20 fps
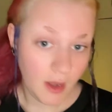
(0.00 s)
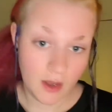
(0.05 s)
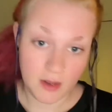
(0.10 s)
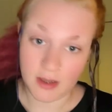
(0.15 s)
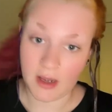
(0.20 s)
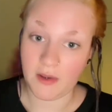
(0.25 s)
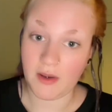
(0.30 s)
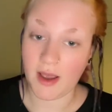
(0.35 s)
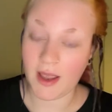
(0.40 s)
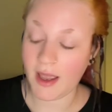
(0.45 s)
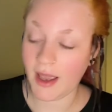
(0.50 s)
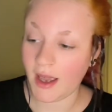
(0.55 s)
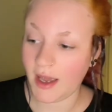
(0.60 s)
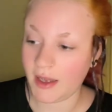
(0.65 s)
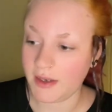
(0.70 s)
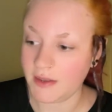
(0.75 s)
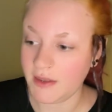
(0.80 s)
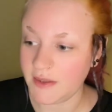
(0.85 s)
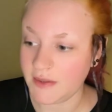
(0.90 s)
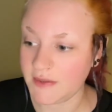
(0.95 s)
Now I
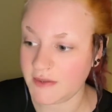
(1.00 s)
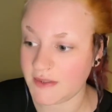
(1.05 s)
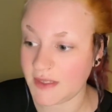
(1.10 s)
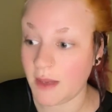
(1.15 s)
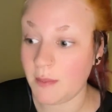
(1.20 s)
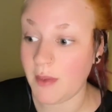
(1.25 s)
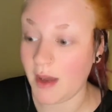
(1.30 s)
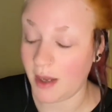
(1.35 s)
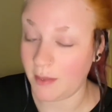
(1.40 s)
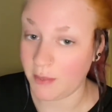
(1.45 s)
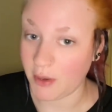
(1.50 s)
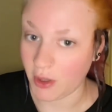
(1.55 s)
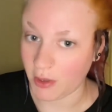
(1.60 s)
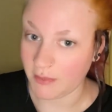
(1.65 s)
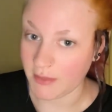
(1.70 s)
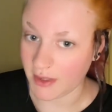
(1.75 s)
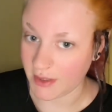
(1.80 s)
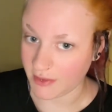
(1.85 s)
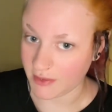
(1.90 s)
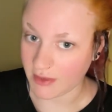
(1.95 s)
had
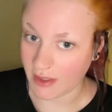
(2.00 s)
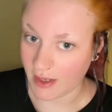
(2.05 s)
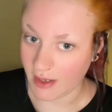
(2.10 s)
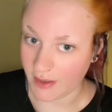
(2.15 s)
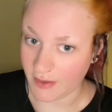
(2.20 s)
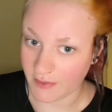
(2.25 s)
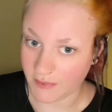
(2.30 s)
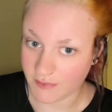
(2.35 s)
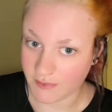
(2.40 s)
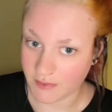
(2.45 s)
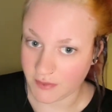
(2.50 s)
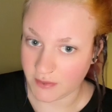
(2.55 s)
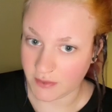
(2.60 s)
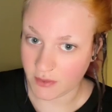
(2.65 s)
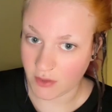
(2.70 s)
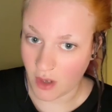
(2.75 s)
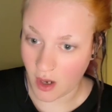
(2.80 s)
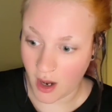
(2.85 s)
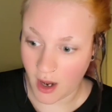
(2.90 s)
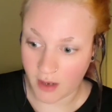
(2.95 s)
semi-permanent dyes,
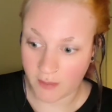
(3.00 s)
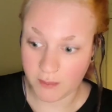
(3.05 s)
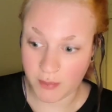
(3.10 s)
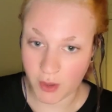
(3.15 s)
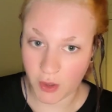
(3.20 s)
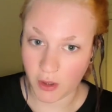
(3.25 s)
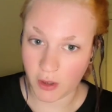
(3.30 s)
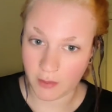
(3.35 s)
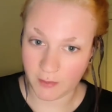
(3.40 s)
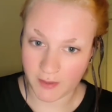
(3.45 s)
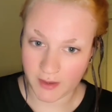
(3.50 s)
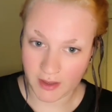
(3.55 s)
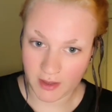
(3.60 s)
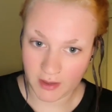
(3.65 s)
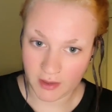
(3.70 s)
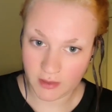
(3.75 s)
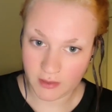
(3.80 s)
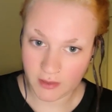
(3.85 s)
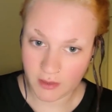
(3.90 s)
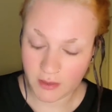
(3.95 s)
not permanent,